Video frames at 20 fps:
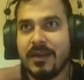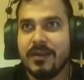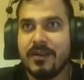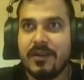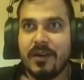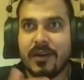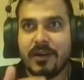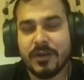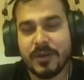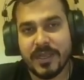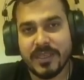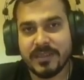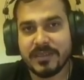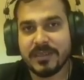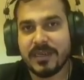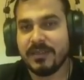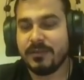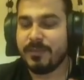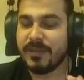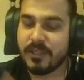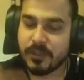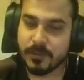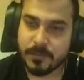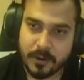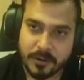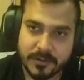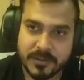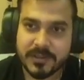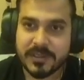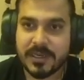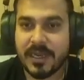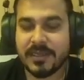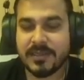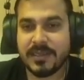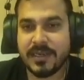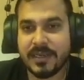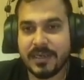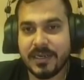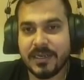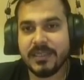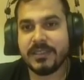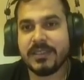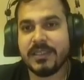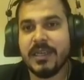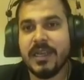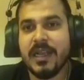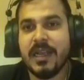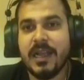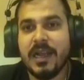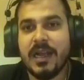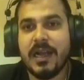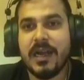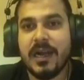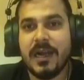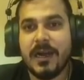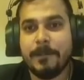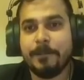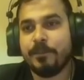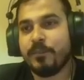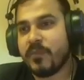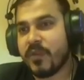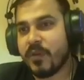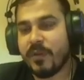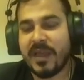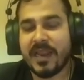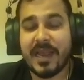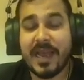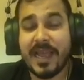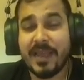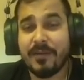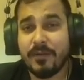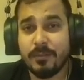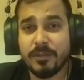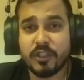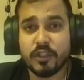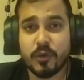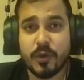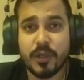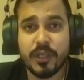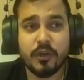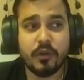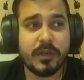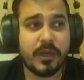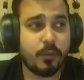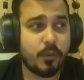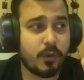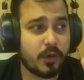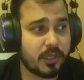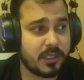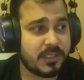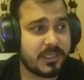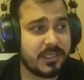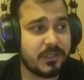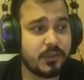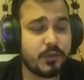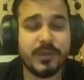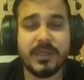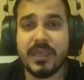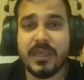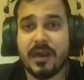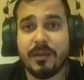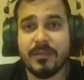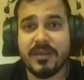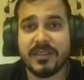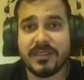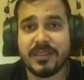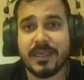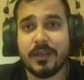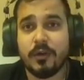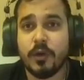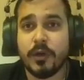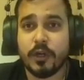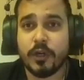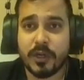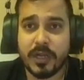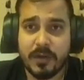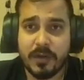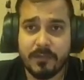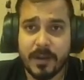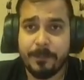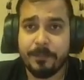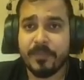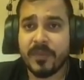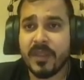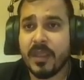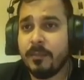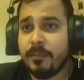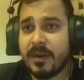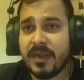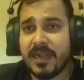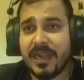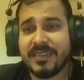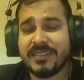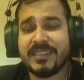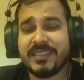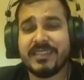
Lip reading: not today's class but tomorrow's class at least, where I will be showing you that what all things we are basically going to cover. But let's